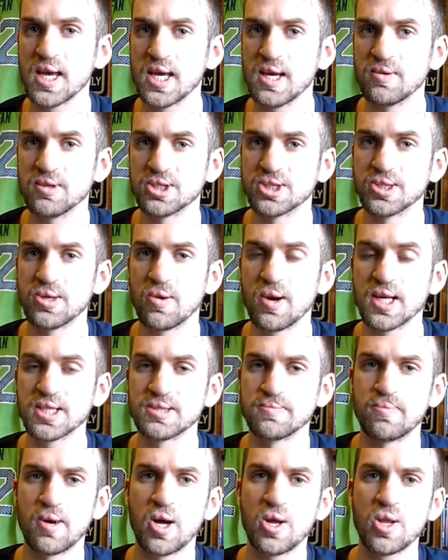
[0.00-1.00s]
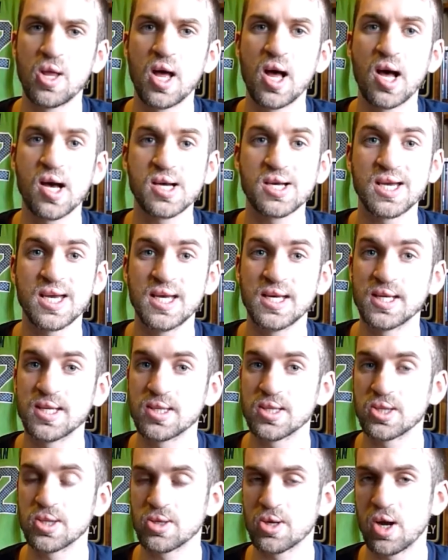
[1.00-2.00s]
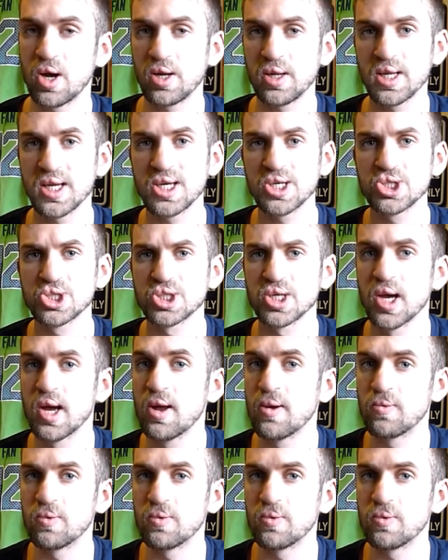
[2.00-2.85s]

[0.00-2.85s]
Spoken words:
He was known as a ball hawk in college,